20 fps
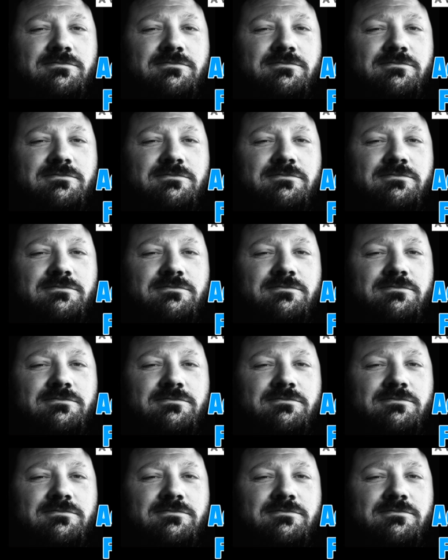
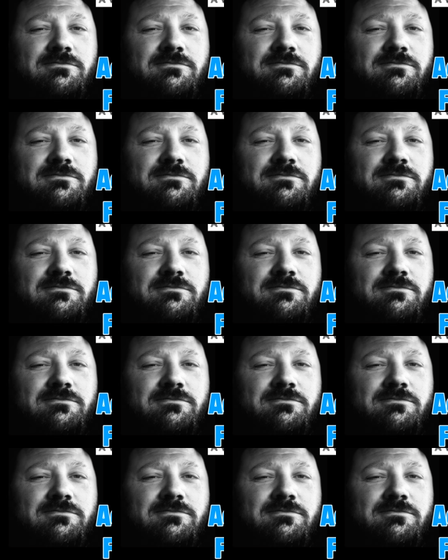
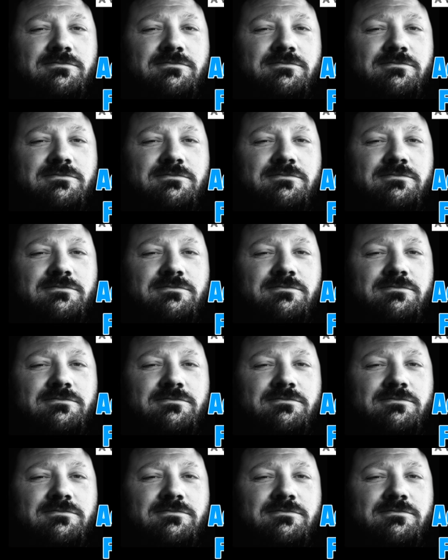
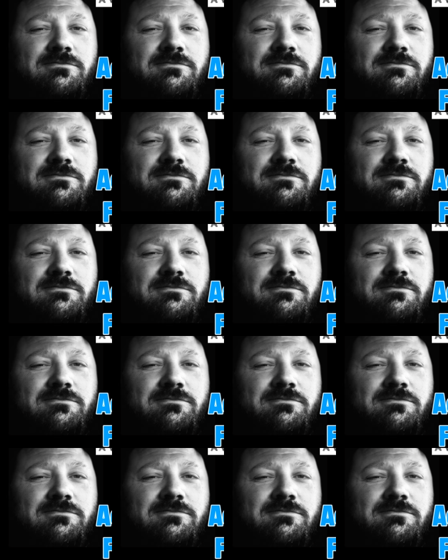
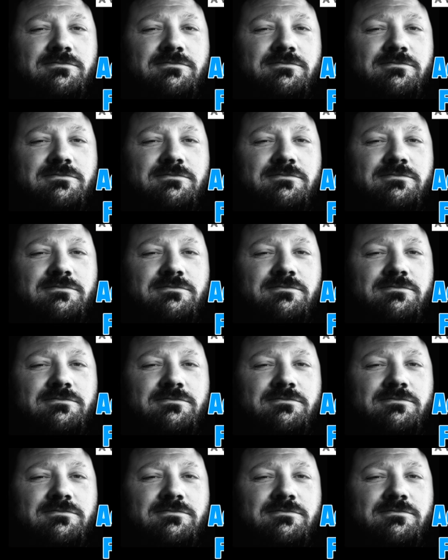
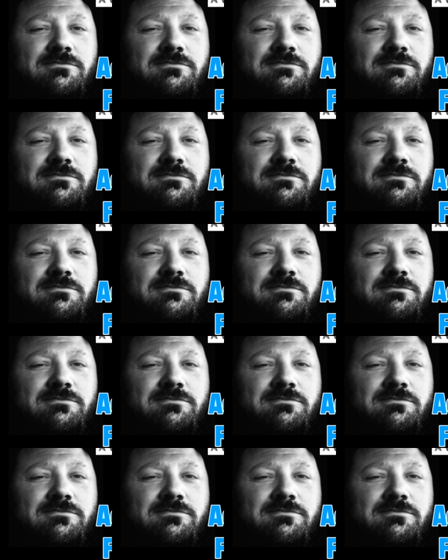
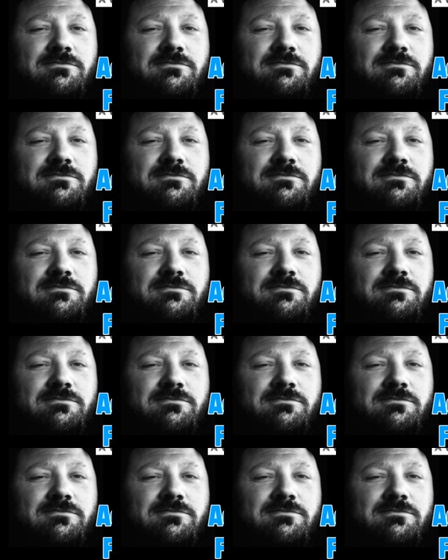(no lip movement)